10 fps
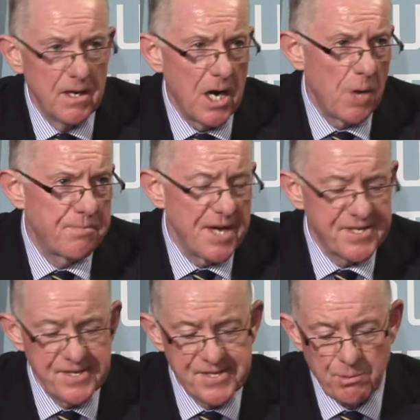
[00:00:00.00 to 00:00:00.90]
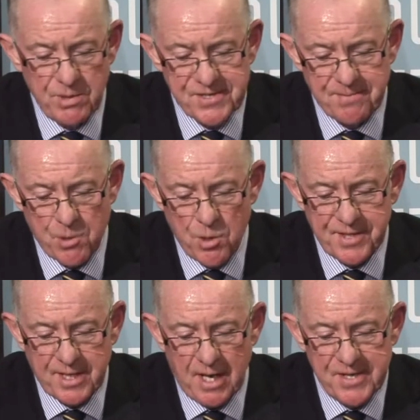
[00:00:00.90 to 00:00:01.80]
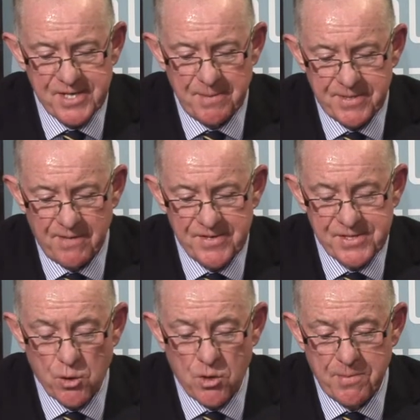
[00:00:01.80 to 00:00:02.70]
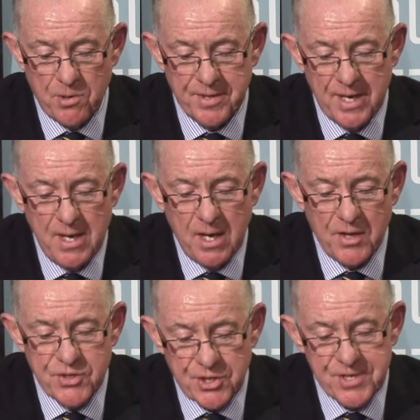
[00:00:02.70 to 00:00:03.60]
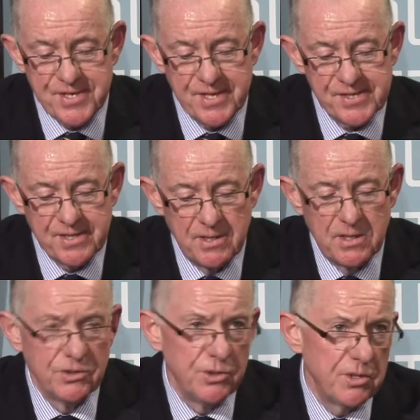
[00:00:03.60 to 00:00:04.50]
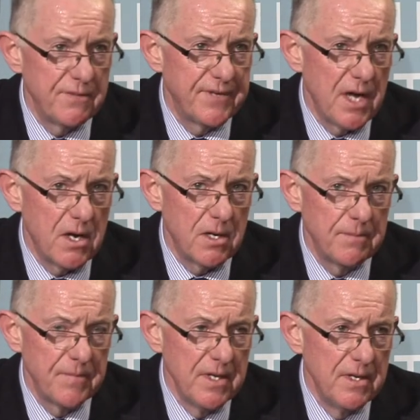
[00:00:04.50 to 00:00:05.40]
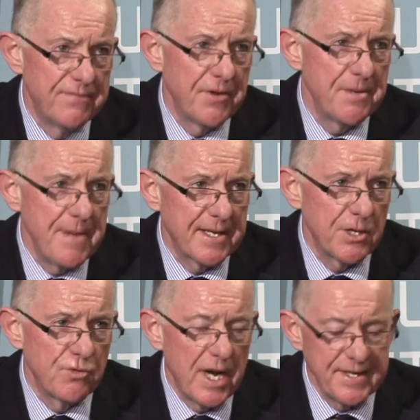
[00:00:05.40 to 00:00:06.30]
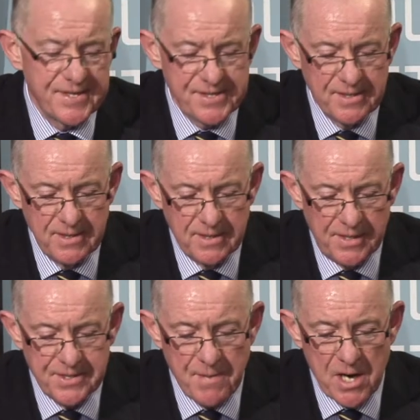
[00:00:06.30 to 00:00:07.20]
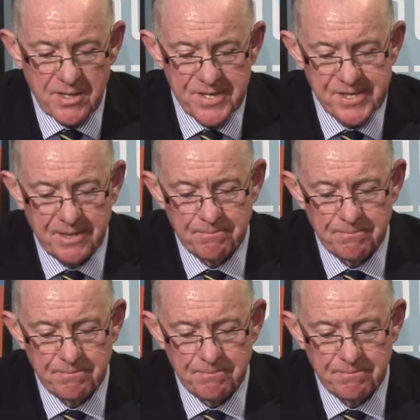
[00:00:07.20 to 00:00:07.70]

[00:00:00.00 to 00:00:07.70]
Our presidency will support the concept of a scoreboard on justice, rule of law, fundamental rights and democracy.